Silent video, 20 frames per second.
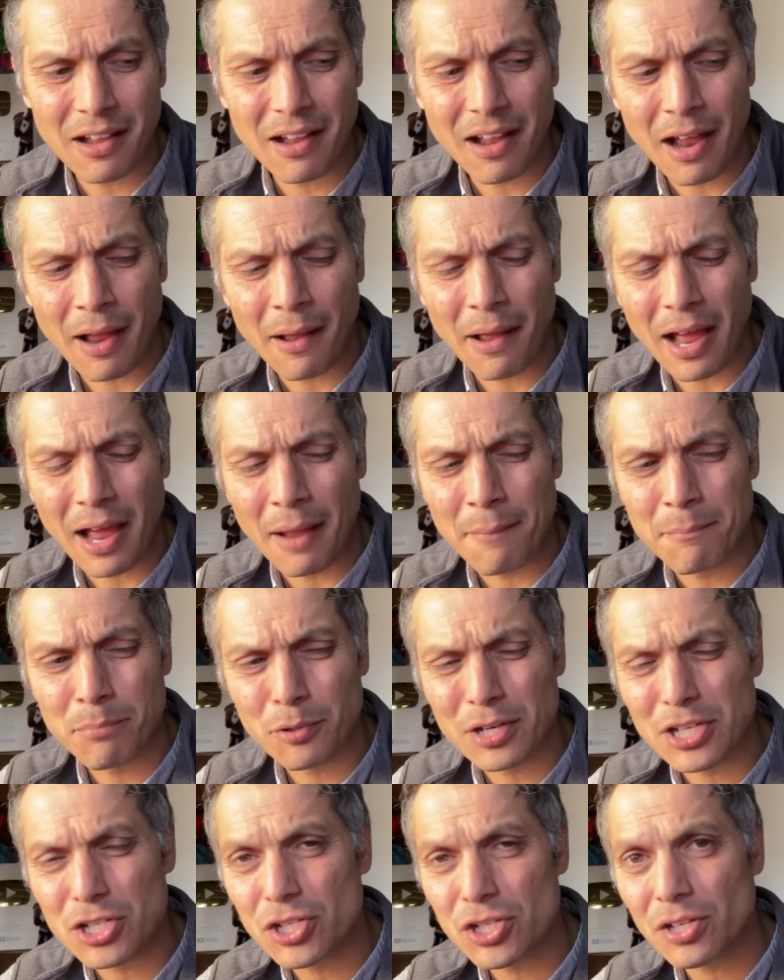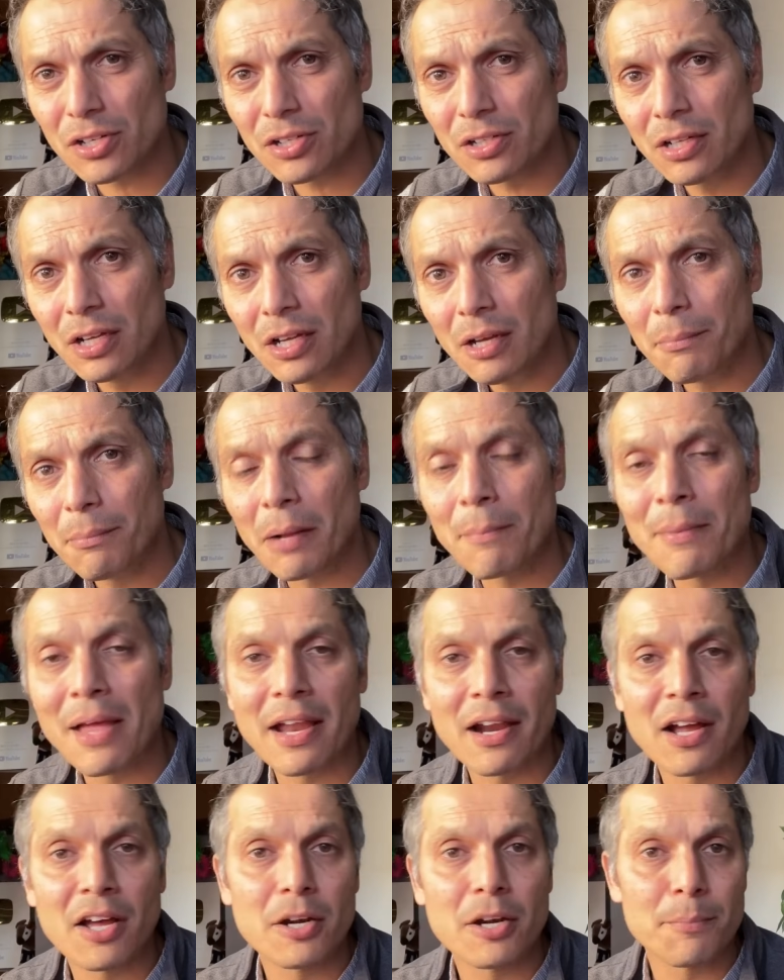I'm pretty sure, but I'm not
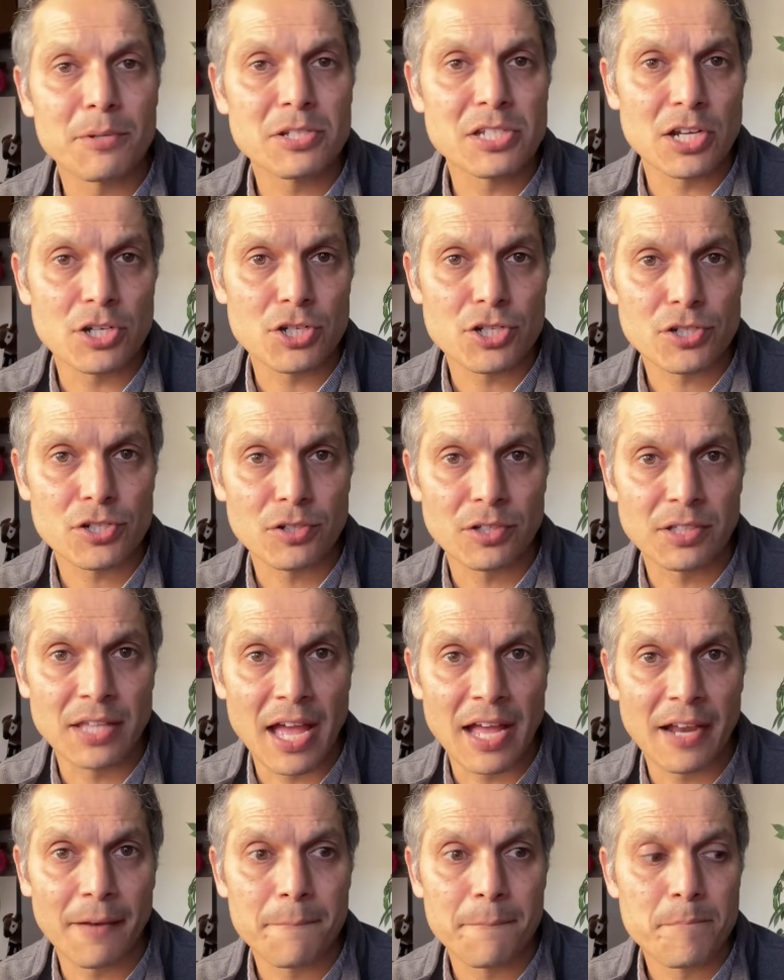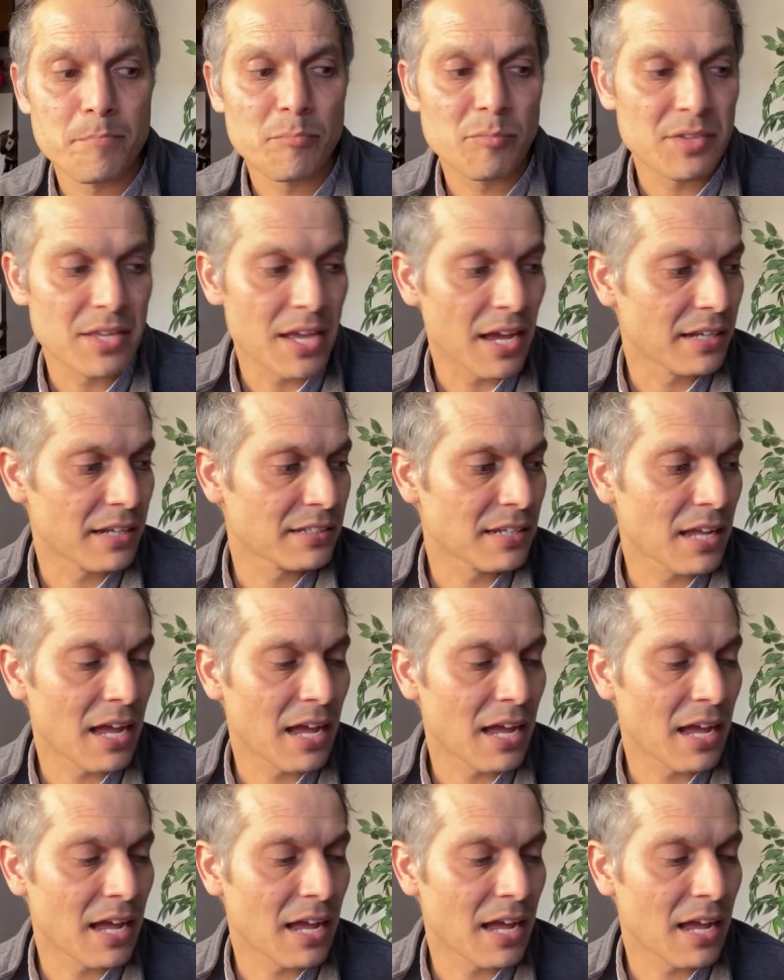100% sure on that yet.